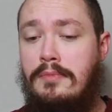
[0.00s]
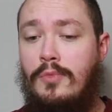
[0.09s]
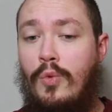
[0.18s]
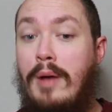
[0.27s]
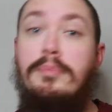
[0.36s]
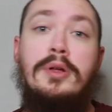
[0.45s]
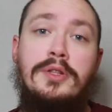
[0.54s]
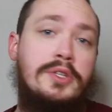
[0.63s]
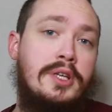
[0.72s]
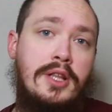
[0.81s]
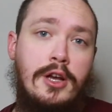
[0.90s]
weapons
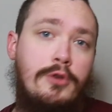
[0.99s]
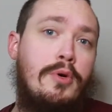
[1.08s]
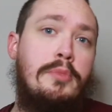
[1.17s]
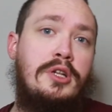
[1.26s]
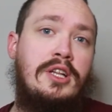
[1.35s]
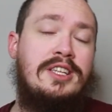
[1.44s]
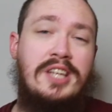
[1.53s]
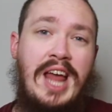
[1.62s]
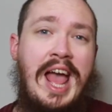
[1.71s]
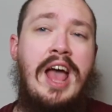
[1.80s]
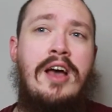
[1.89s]
in the equipment list
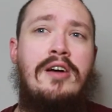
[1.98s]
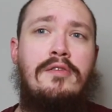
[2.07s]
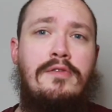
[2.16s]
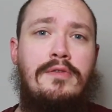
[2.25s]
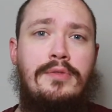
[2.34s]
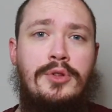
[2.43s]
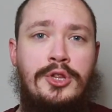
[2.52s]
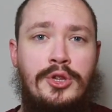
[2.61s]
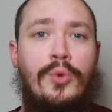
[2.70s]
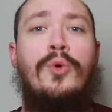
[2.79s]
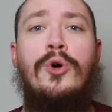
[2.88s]
have
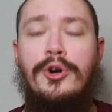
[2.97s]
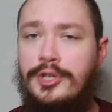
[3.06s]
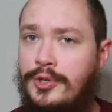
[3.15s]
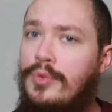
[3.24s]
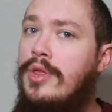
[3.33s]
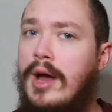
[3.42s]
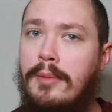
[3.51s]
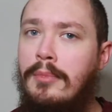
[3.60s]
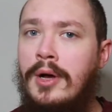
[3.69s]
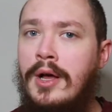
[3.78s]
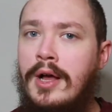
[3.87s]
lore to them.
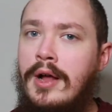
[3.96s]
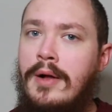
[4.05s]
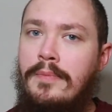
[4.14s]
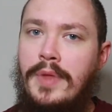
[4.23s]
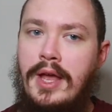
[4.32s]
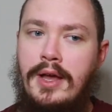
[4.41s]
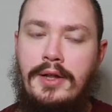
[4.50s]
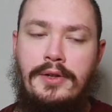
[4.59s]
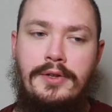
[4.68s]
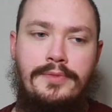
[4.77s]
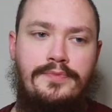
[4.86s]

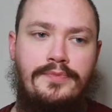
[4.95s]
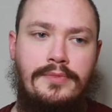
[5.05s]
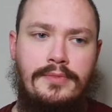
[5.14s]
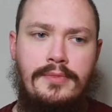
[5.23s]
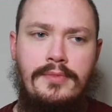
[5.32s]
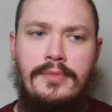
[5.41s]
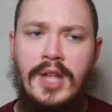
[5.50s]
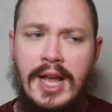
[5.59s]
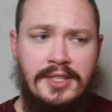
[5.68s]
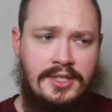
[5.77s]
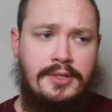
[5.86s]
And
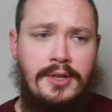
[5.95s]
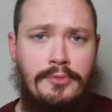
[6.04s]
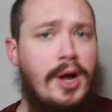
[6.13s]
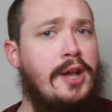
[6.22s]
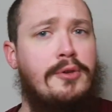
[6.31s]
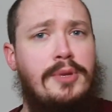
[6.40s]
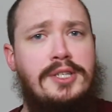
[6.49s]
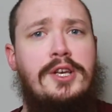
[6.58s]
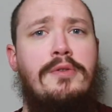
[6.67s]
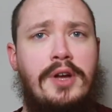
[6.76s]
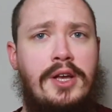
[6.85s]
as a writer
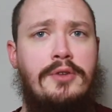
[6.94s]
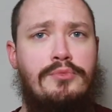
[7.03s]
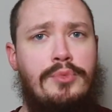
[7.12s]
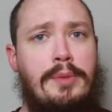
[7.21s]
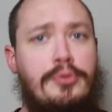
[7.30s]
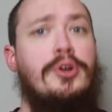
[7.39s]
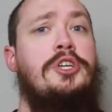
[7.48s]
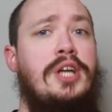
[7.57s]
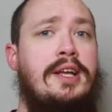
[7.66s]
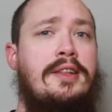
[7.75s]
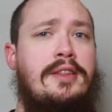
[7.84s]
myself, I can
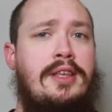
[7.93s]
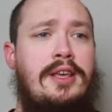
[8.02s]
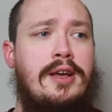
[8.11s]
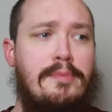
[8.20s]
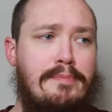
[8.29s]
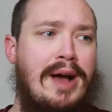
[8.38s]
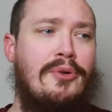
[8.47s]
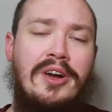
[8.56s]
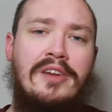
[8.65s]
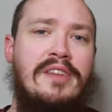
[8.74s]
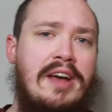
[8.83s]
appreciate the amount
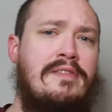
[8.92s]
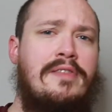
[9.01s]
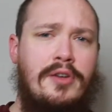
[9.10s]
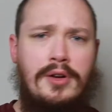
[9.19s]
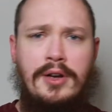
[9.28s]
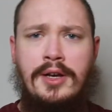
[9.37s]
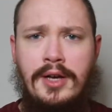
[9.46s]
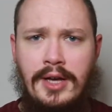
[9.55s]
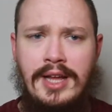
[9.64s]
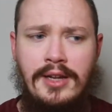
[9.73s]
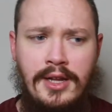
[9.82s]
of effort
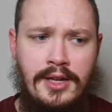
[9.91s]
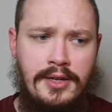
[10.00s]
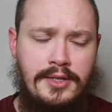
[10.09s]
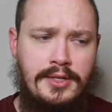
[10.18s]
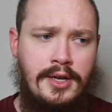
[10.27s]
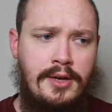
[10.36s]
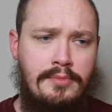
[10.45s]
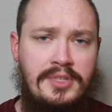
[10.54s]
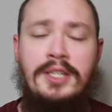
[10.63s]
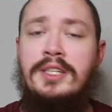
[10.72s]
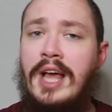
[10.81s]
and
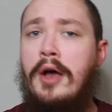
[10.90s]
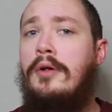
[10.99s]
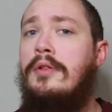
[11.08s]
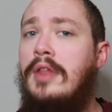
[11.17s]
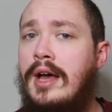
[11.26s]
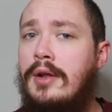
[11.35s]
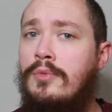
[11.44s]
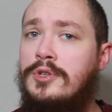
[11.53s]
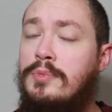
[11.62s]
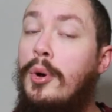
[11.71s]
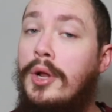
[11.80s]
detail that
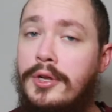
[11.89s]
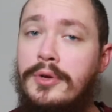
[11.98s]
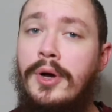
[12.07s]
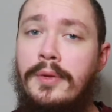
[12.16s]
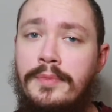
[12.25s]
was put into it.